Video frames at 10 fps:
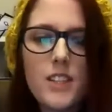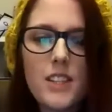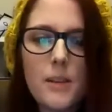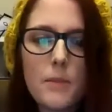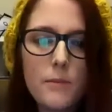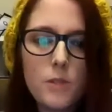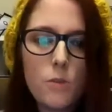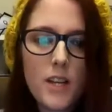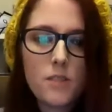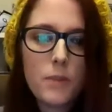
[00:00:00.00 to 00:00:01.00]
obviously
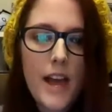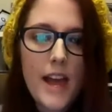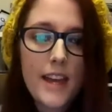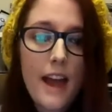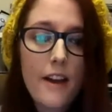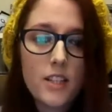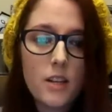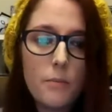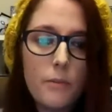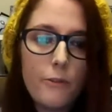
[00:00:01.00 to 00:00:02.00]
sometimes you must play a
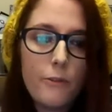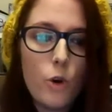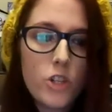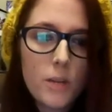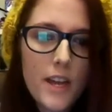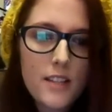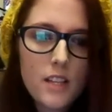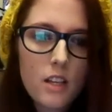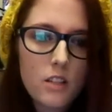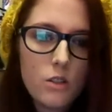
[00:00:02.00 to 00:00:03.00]
character before she plays
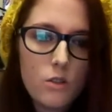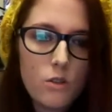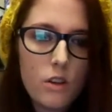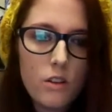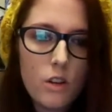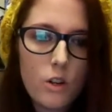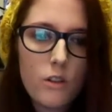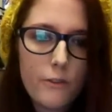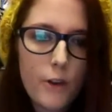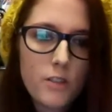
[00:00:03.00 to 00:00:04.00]
it because you do the, you know,
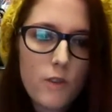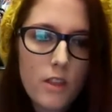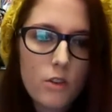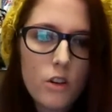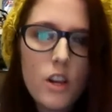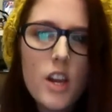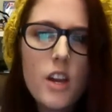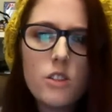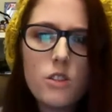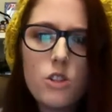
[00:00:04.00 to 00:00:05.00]
the first run through.
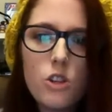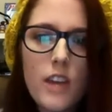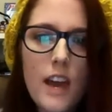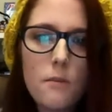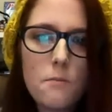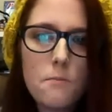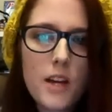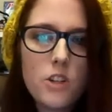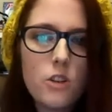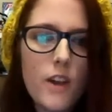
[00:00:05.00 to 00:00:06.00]
So do you get
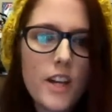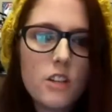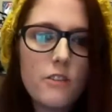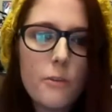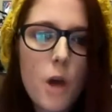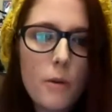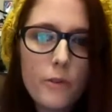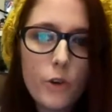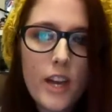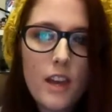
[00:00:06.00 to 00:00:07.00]
much direction from her
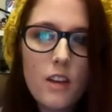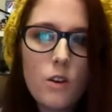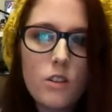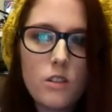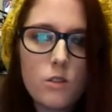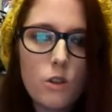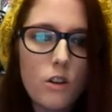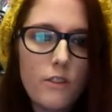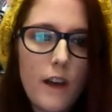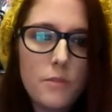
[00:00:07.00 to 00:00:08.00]
beforehand, or is it sort
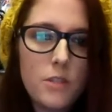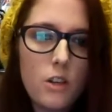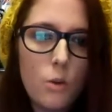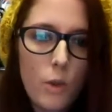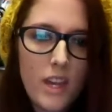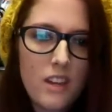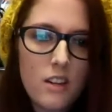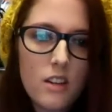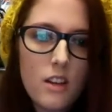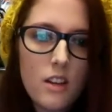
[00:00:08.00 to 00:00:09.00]
of up to you to wing it?